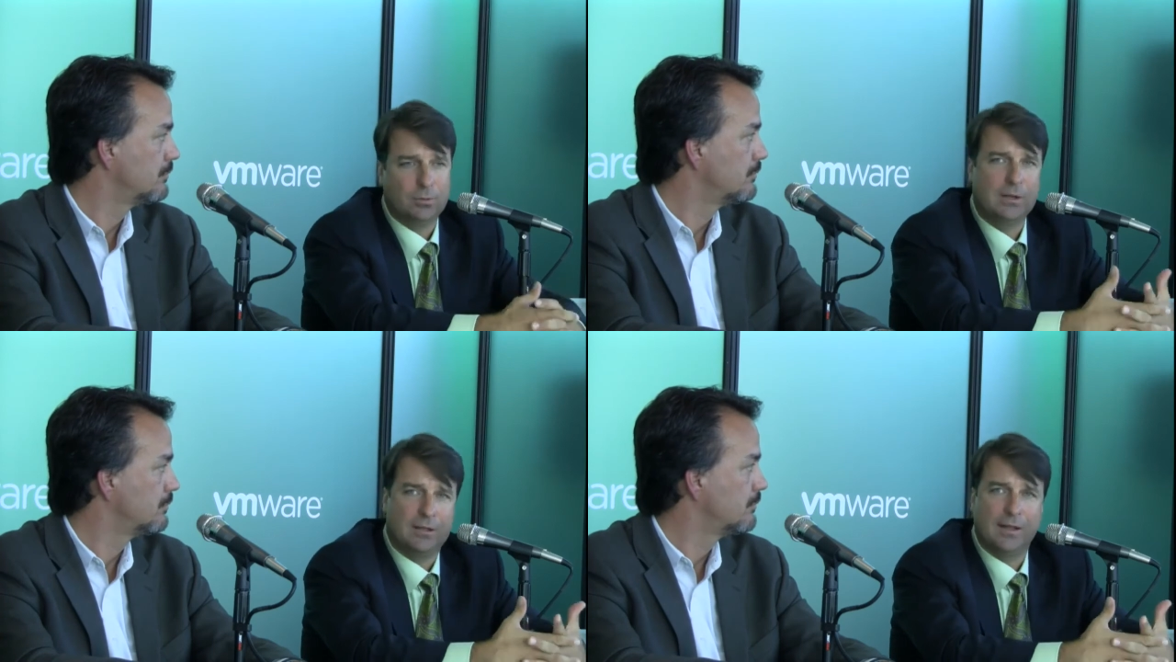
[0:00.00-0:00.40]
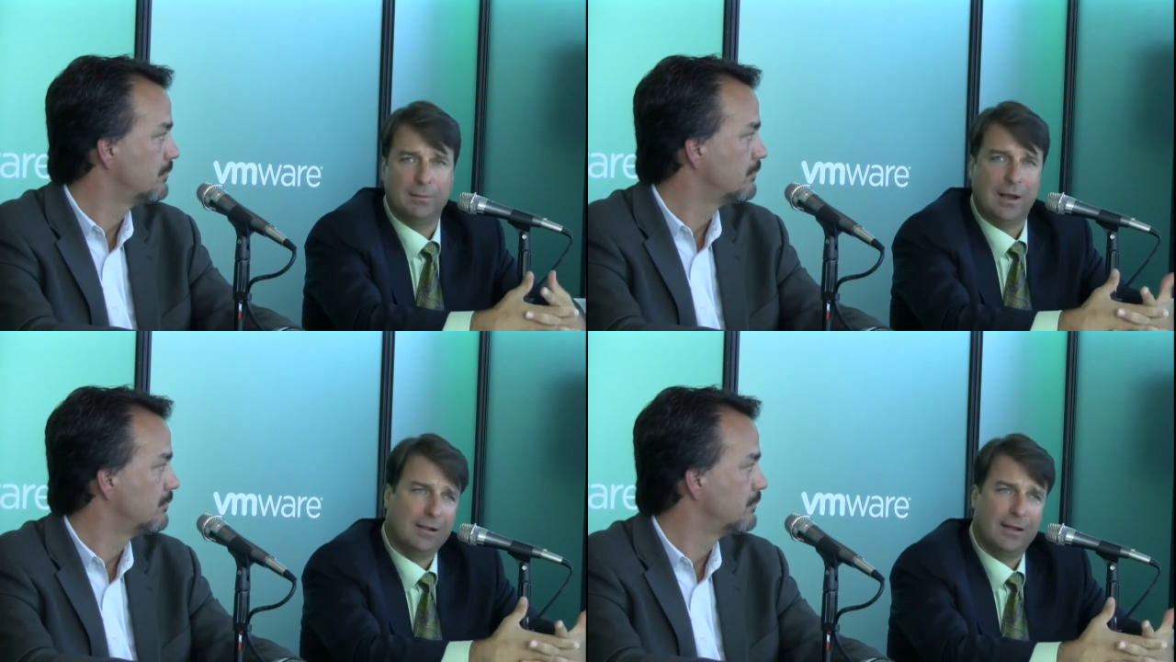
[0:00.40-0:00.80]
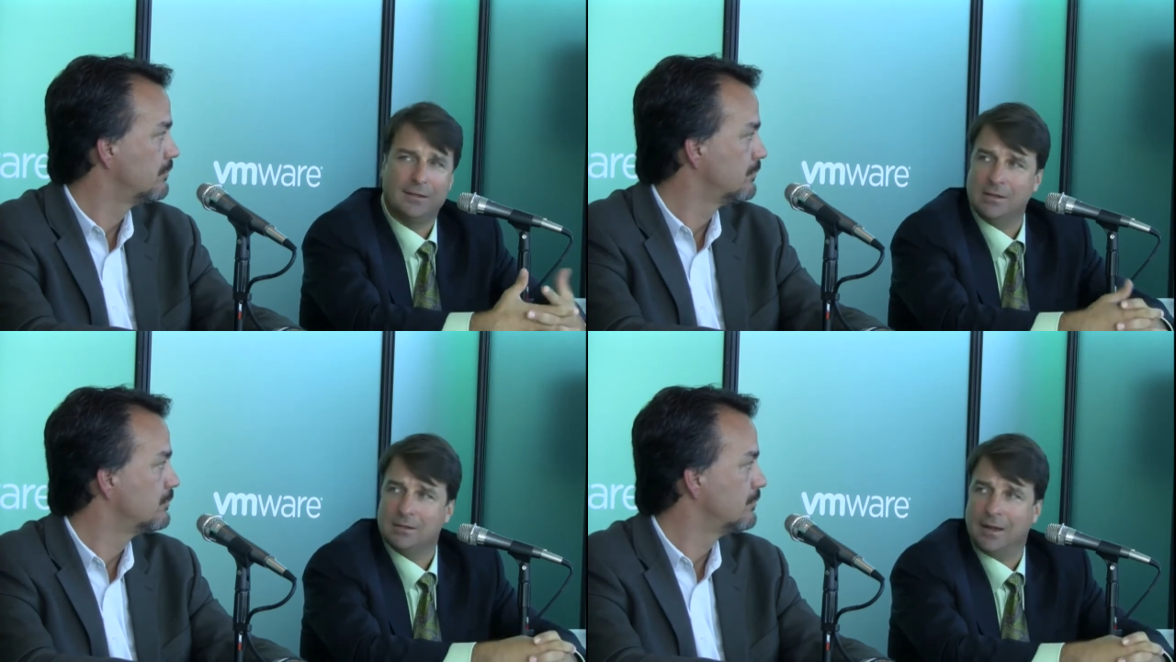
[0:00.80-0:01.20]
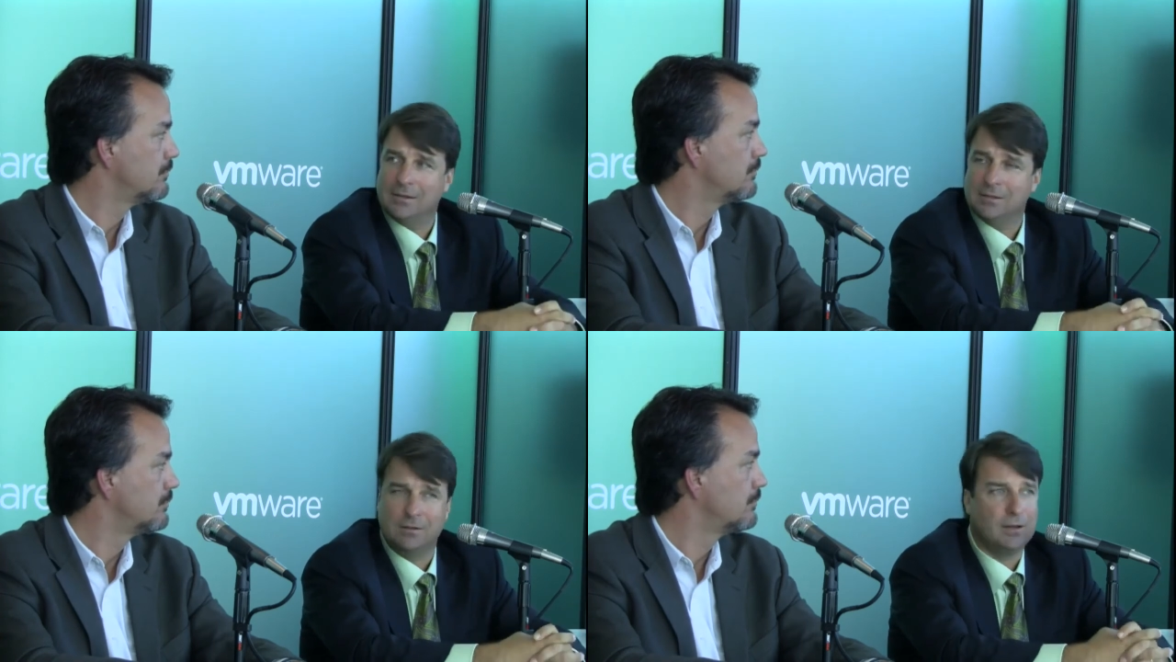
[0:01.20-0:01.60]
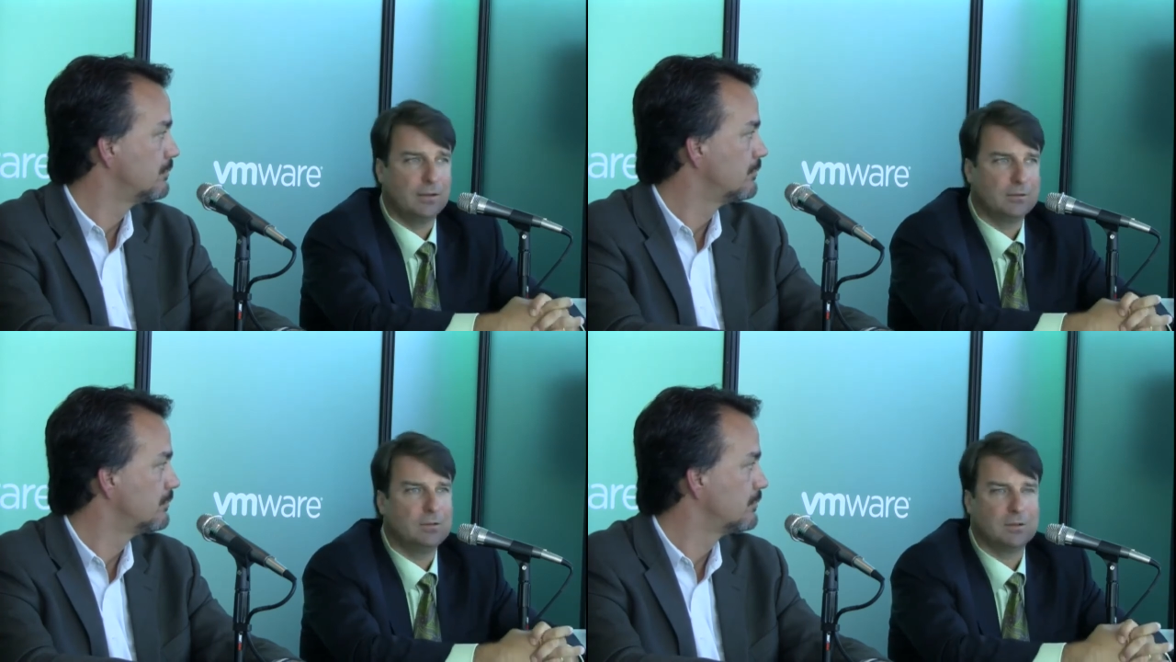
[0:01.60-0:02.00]
Speaker 1: What do you think? I mean, I like these guys.
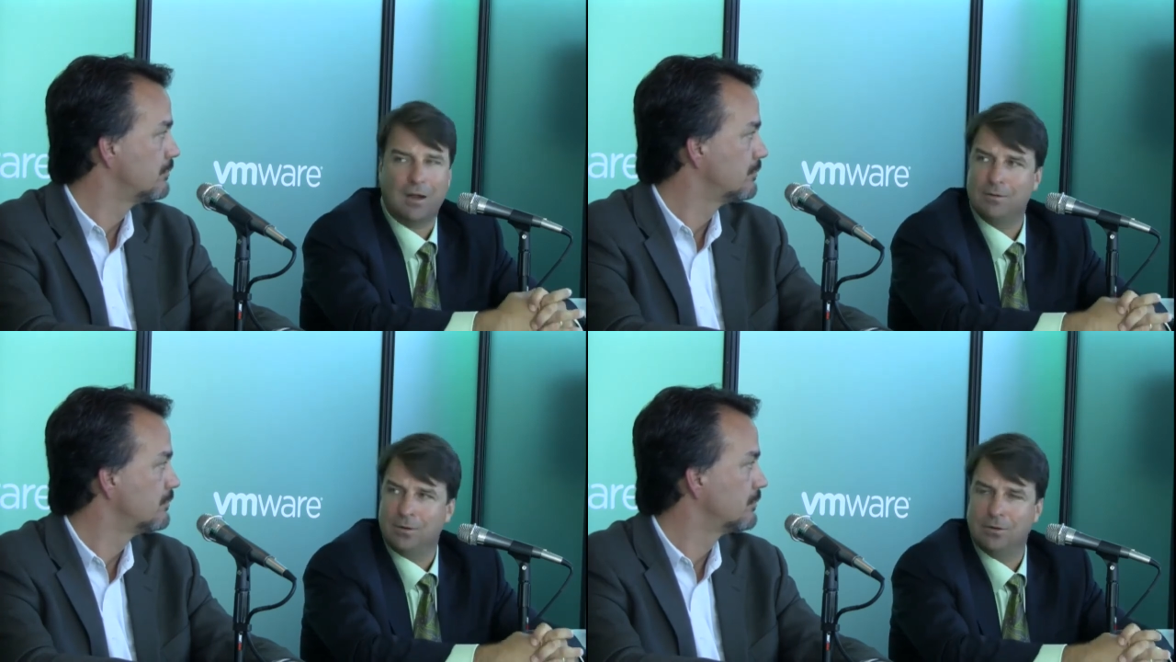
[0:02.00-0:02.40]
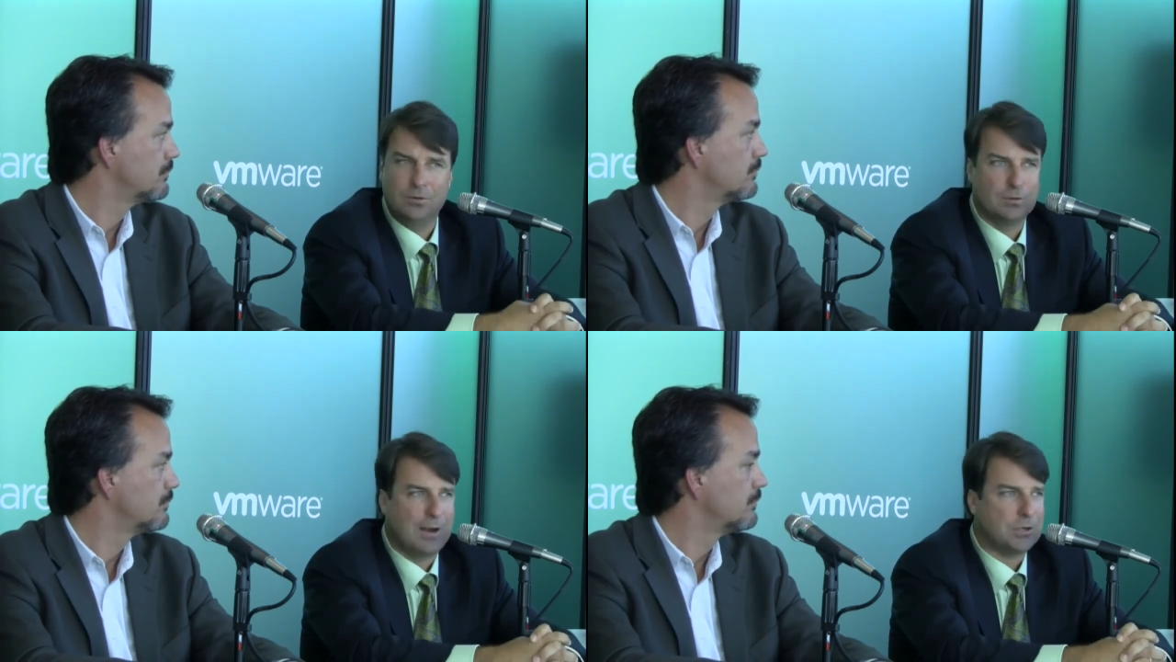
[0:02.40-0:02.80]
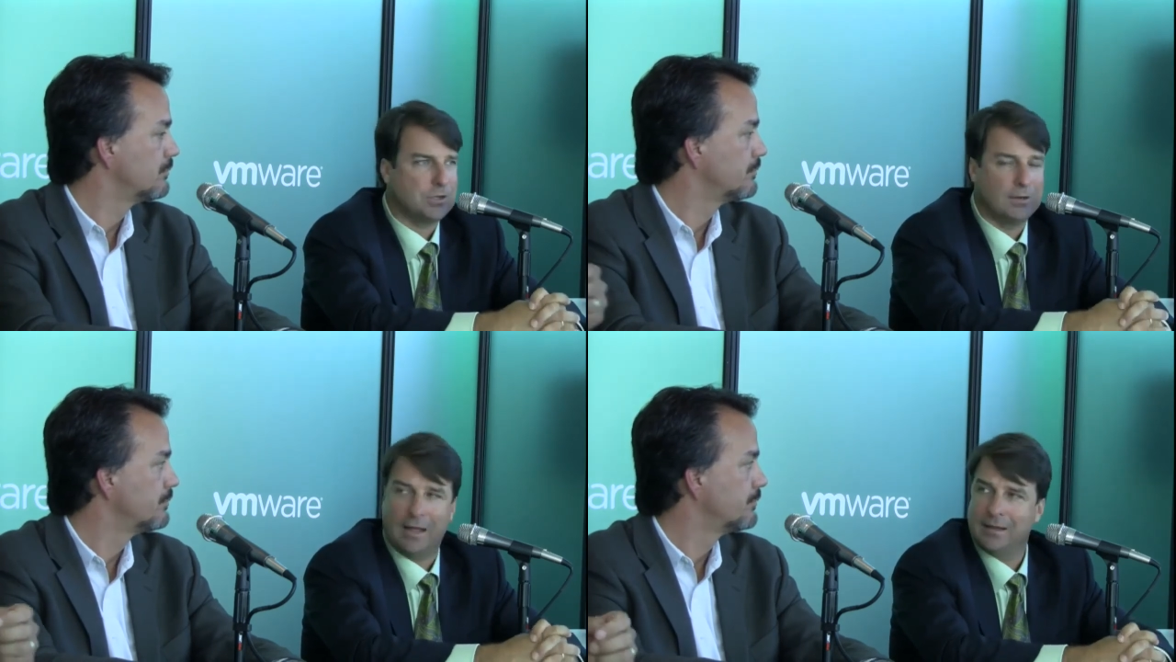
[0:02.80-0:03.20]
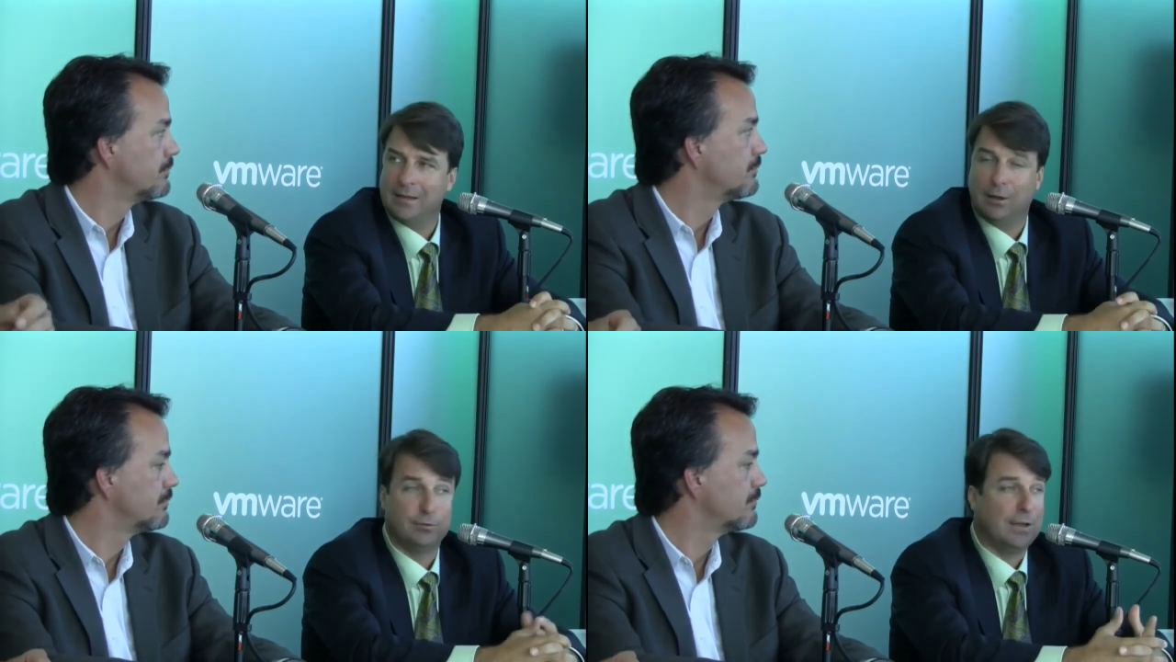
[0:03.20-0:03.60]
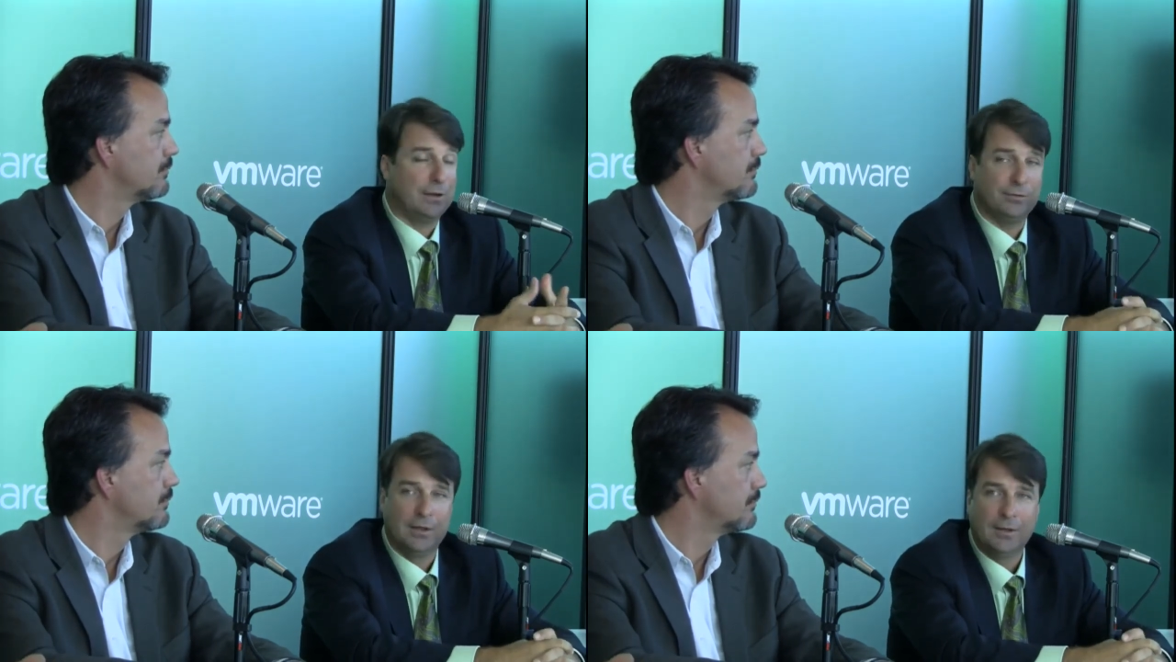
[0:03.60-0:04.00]
and uncovered their new direction, like it,
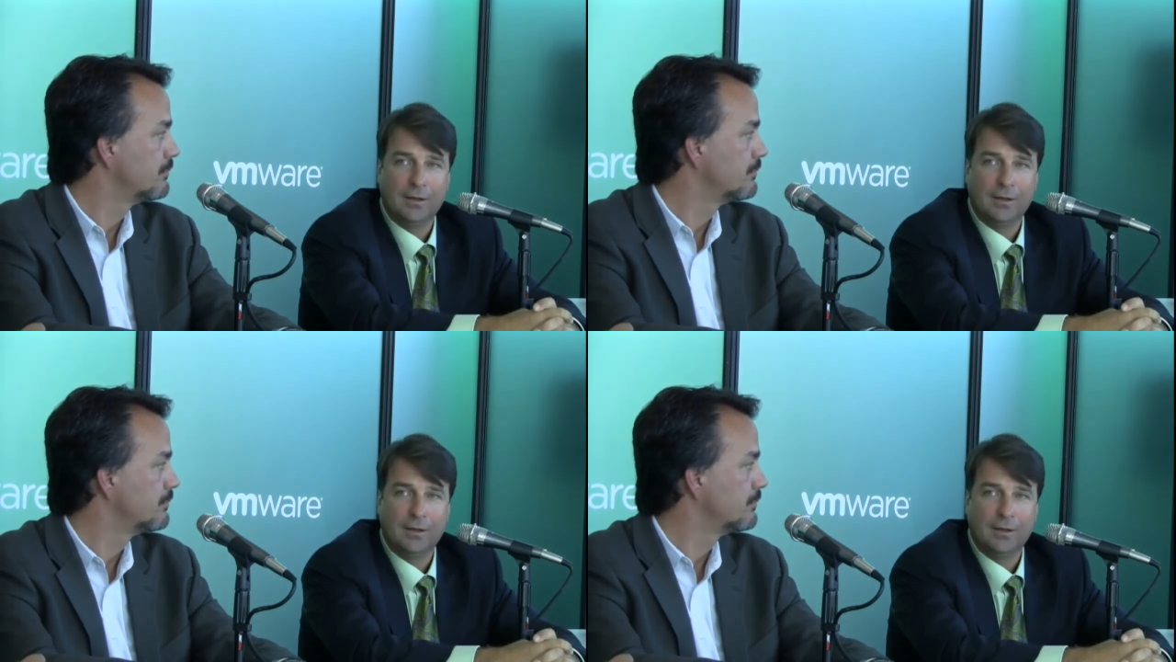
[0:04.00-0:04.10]
innovative.